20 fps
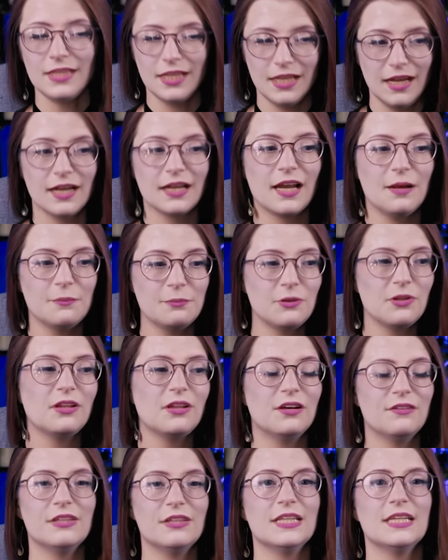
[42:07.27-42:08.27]
A couple
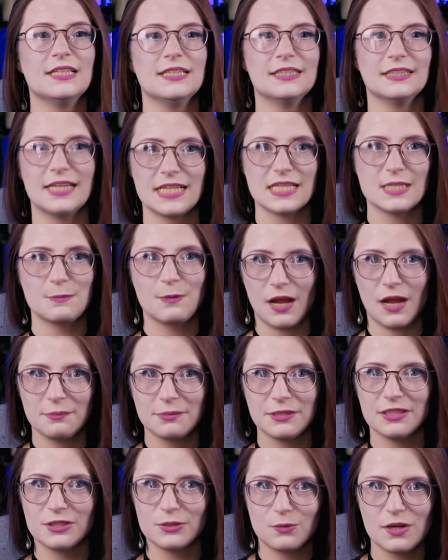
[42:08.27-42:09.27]
of the less
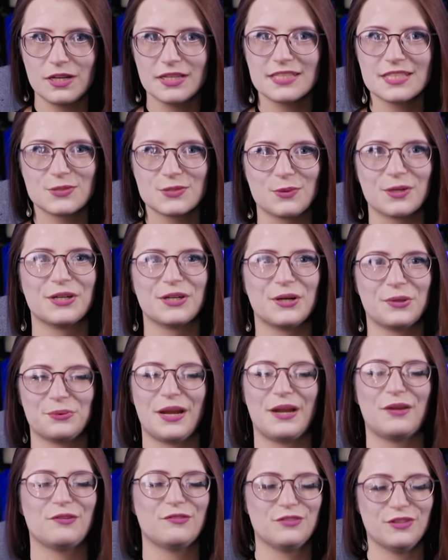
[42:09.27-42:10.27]
popular ones were
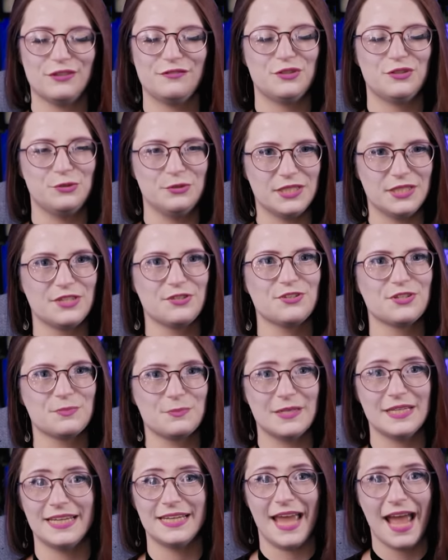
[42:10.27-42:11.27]
around for a few years,
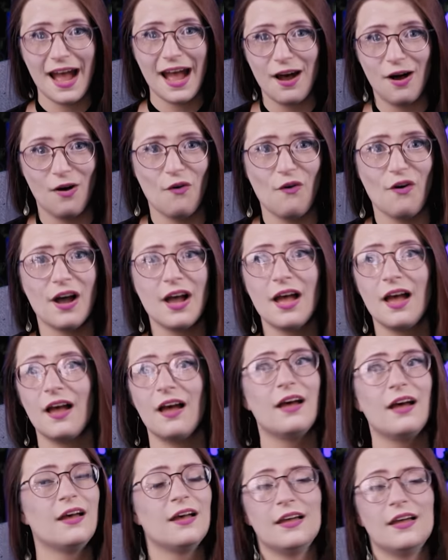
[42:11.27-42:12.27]
but now,
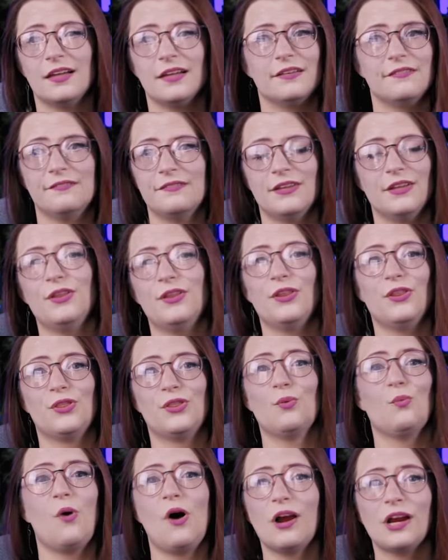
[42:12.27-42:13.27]

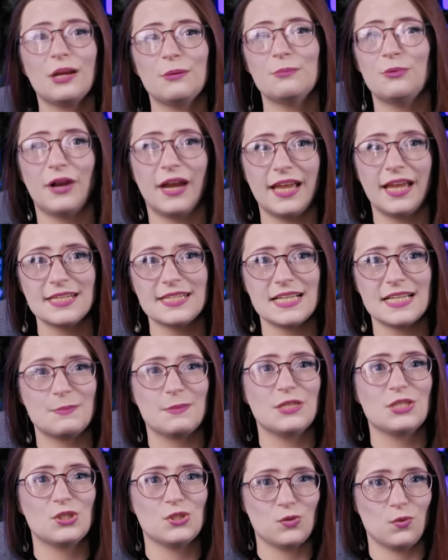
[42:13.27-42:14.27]
the Wonka brand has
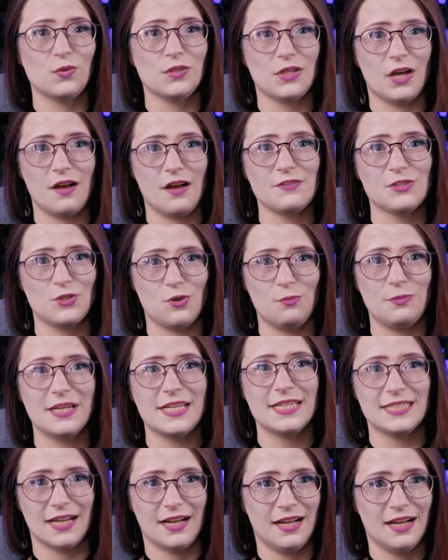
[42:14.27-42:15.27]
been sold off so many
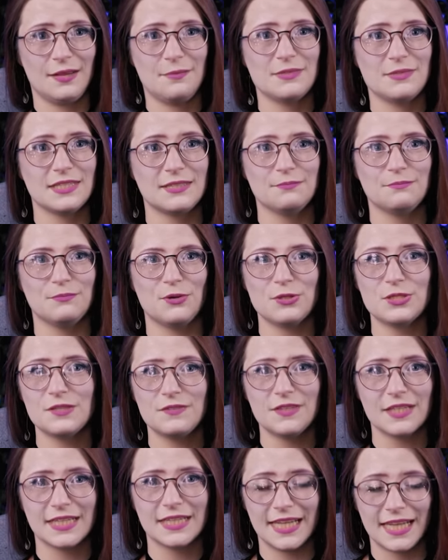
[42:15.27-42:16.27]
times that most of
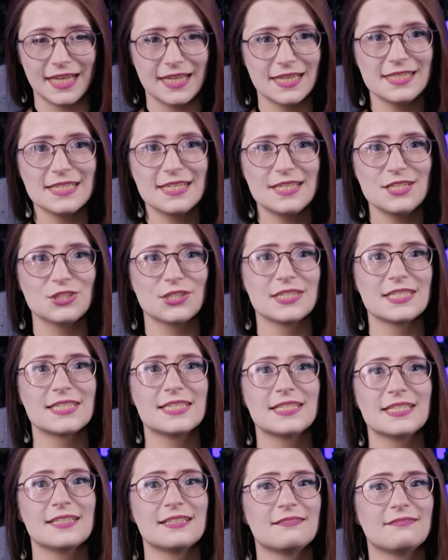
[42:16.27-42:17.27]
the candy
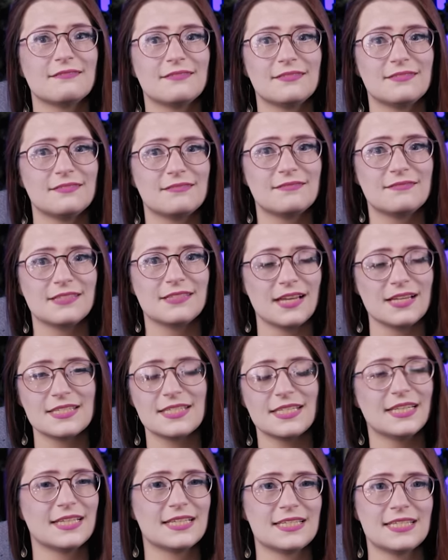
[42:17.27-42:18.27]
just
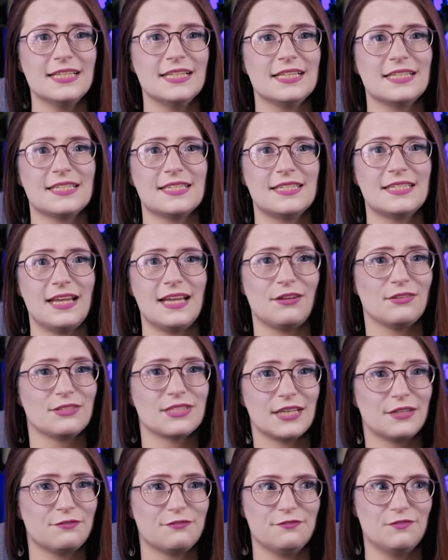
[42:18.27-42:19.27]
doesn't exist,
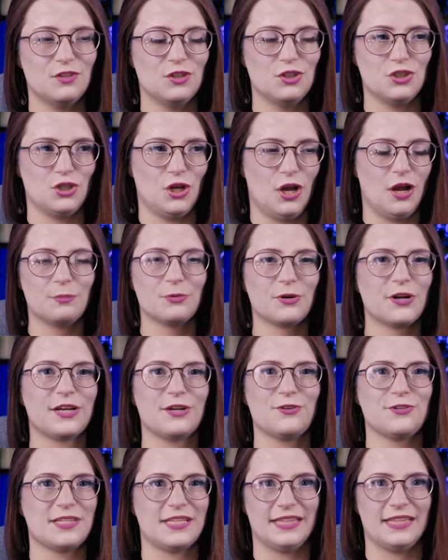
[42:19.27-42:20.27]
outside of
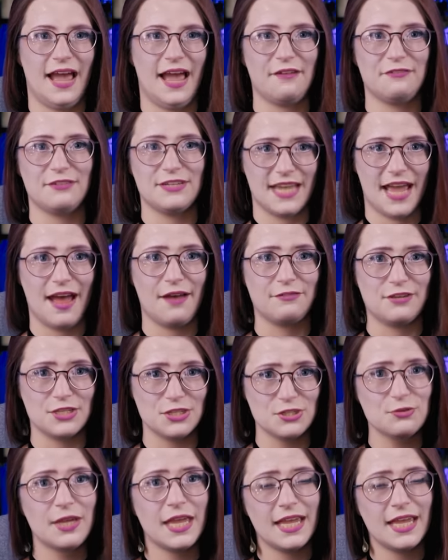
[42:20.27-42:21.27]
Jawbreakers and Laffy Taffy,
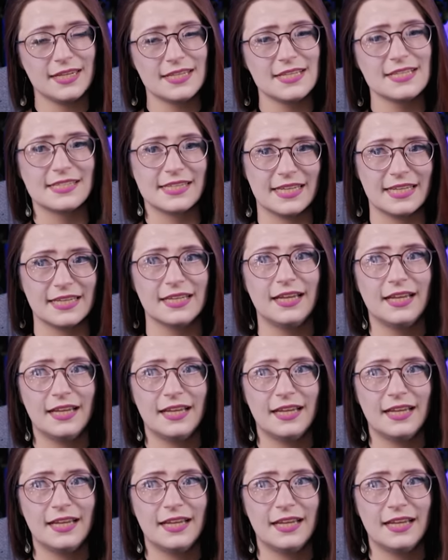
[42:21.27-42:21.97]
two candies that,